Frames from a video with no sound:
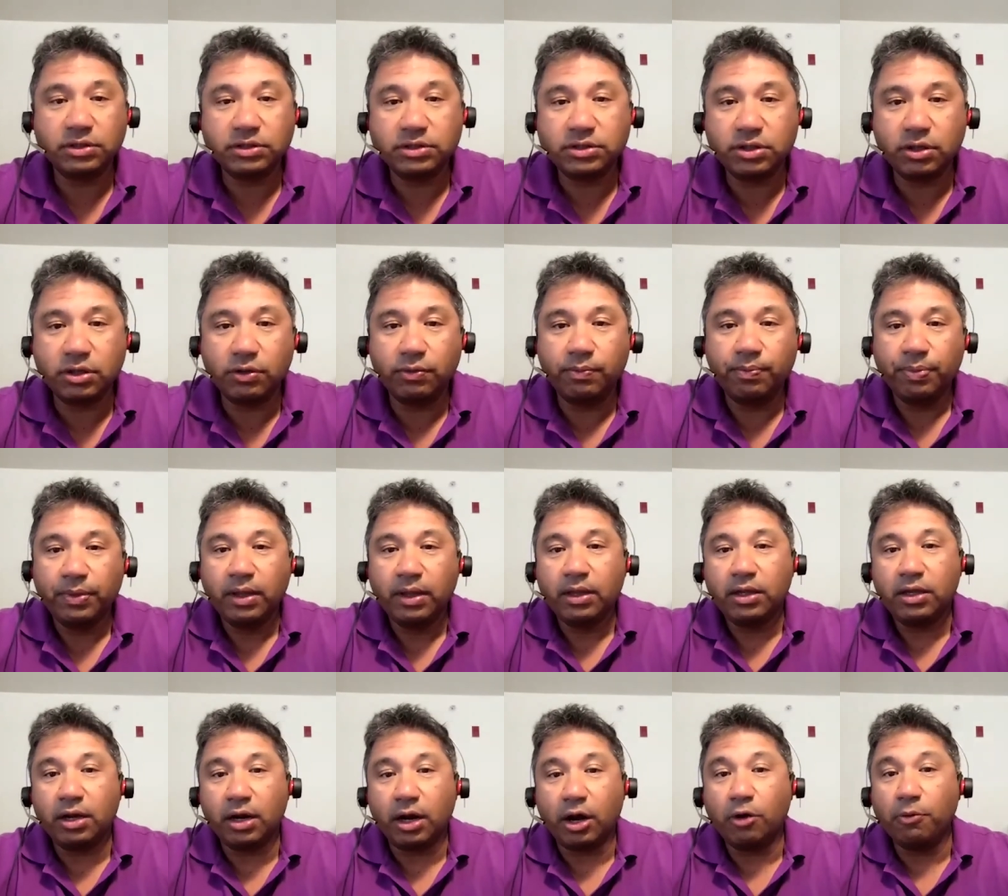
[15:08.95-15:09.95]
And so,
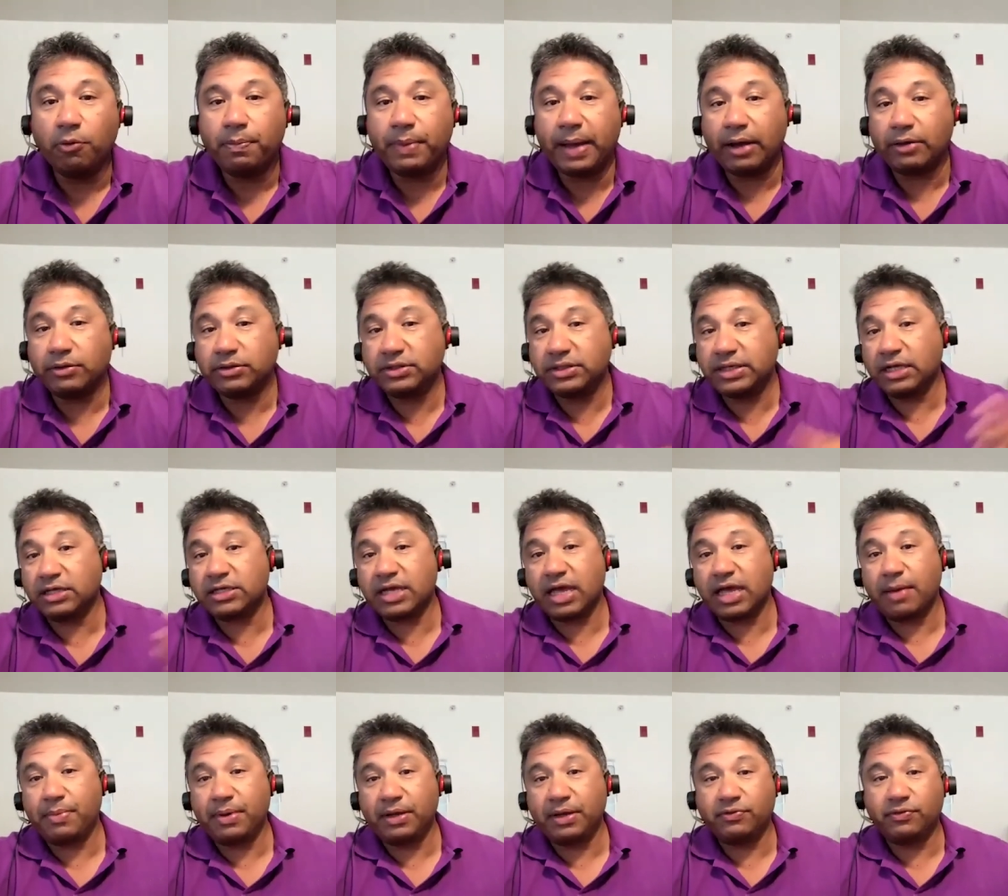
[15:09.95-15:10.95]
you know, outbound sales
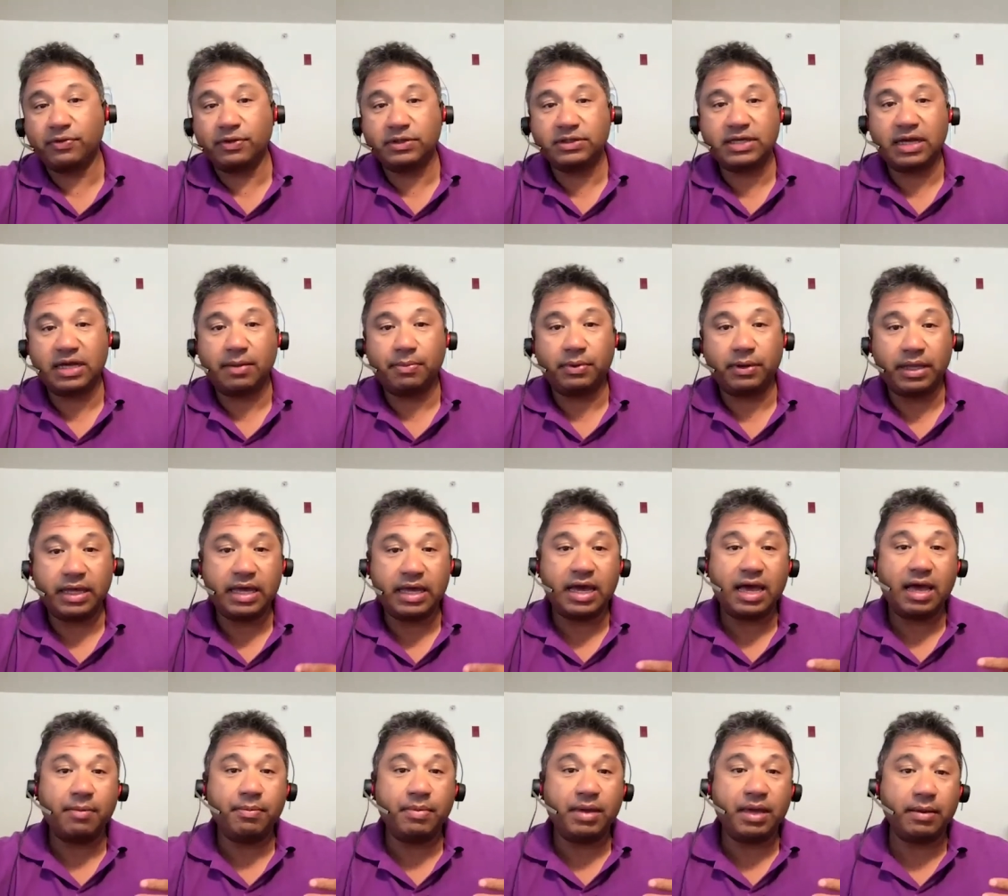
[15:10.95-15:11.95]
campaigns, for example,
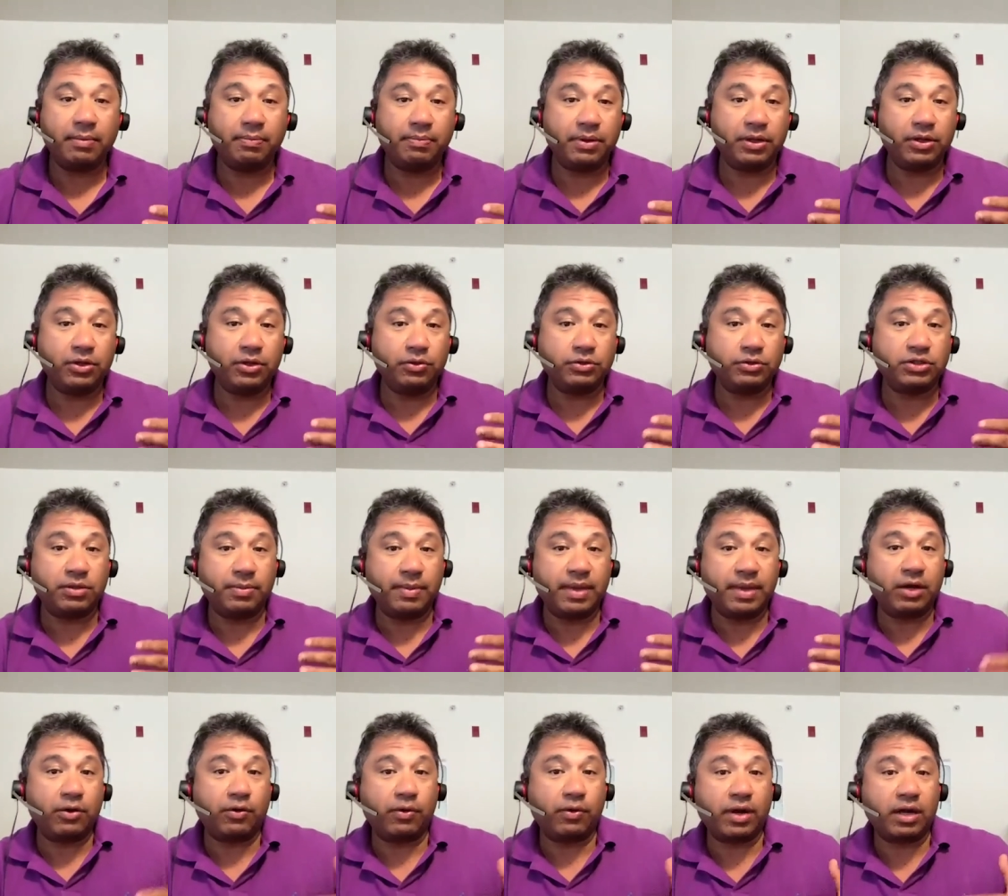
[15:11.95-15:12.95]
AI may be used to
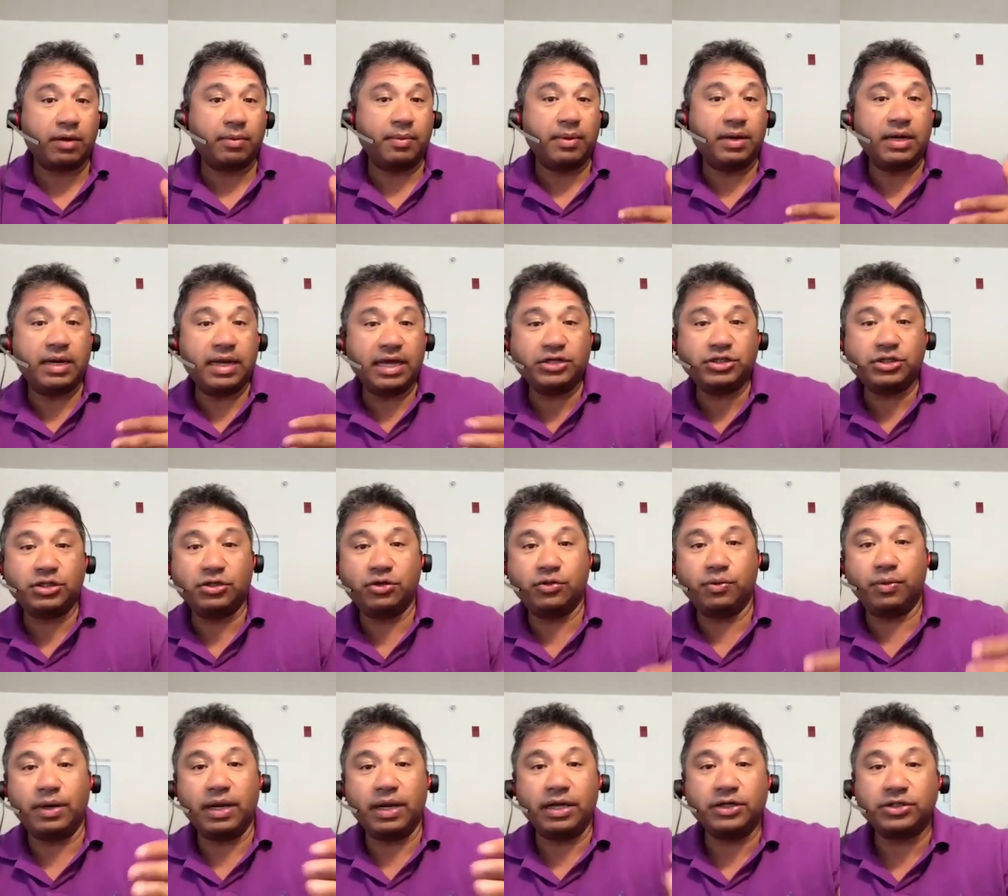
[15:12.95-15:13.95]
make a recommendation
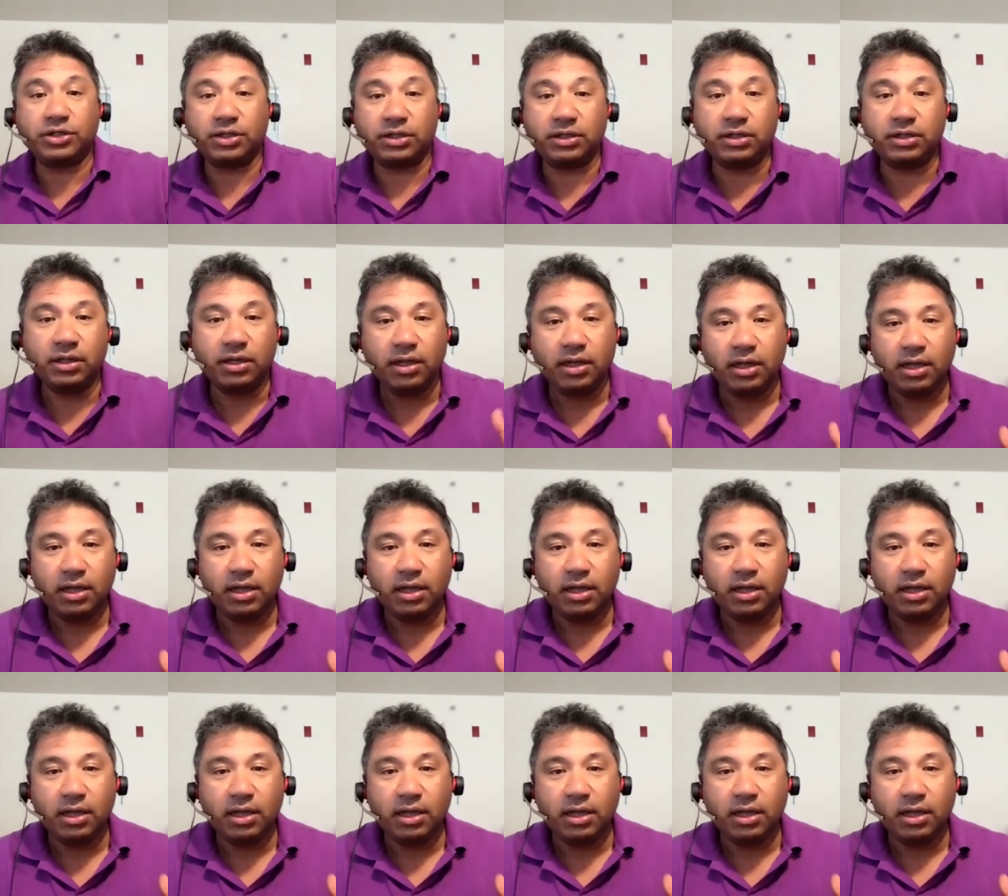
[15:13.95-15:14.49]
to an agent